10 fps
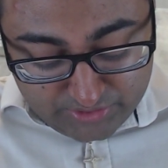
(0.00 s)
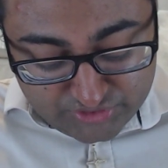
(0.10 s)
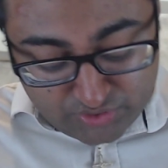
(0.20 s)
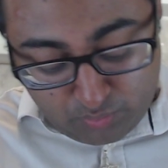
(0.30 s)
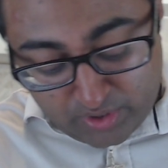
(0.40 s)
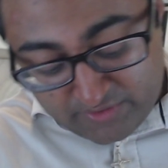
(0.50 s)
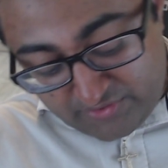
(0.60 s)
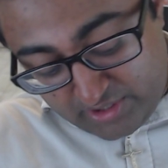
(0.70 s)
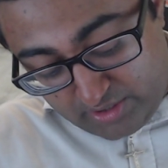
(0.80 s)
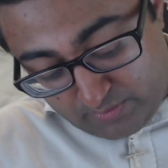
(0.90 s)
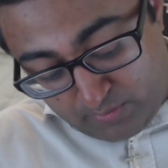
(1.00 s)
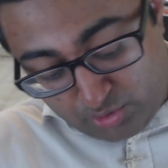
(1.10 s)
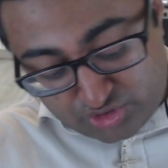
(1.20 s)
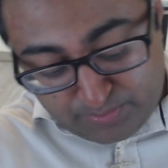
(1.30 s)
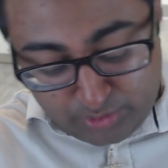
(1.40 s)
So one of the
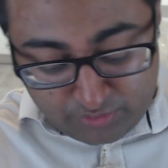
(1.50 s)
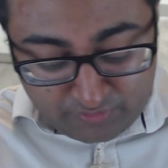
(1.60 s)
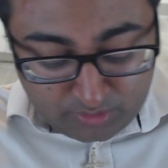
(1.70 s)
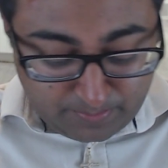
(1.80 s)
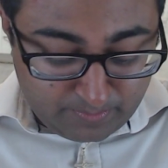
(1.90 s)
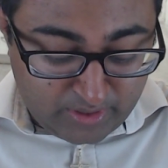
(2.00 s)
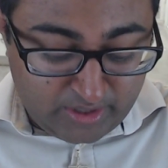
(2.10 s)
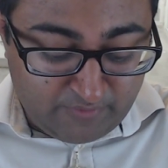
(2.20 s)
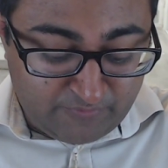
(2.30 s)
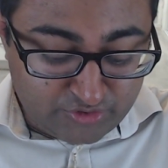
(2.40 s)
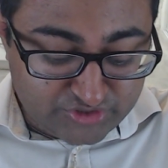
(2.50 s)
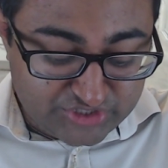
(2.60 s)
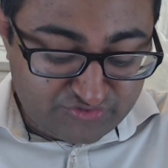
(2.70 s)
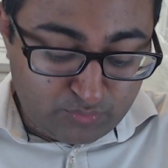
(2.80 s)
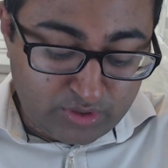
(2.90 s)
most beautiful uh, verses
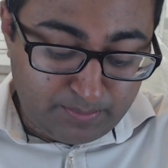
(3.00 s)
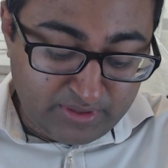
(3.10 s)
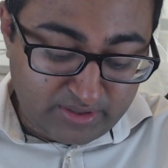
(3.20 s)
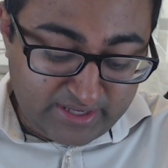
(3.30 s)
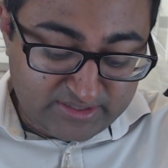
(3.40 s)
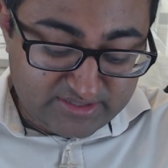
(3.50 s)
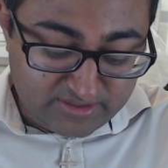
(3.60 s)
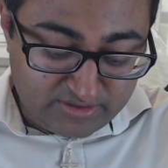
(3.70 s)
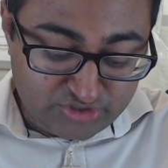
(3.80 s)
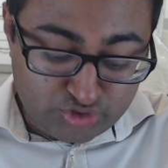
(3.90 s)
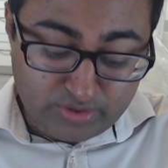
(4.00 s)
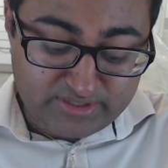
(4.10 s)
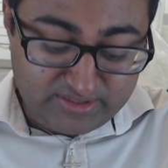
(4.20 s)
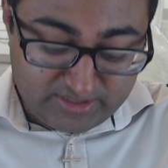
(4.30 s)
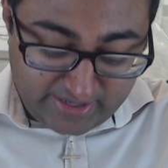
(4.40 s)
from what Bildad the
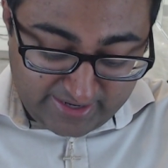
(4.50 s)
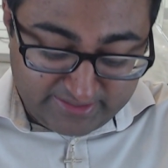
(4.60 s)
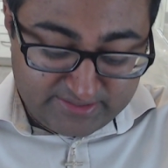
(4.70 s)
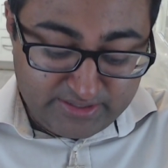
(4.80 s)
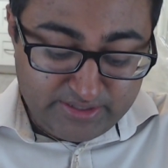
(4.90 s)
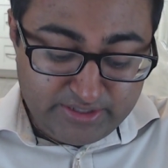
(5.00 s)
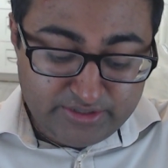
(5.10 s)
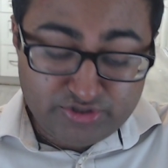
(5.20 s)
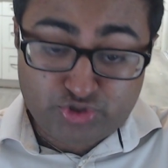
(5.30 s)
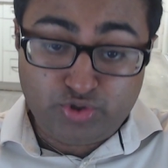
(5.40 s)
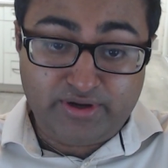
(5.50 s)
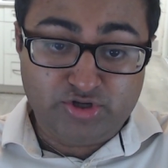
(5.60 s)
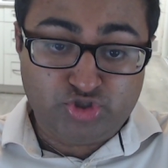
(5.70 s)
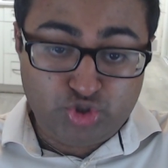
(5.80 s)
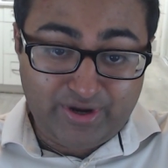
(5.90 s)
Shuhite,
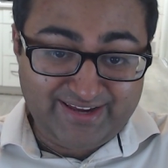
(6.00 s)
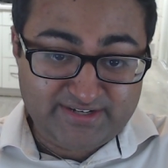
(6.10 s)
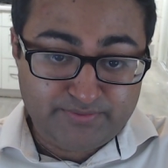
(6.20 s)
Shuhite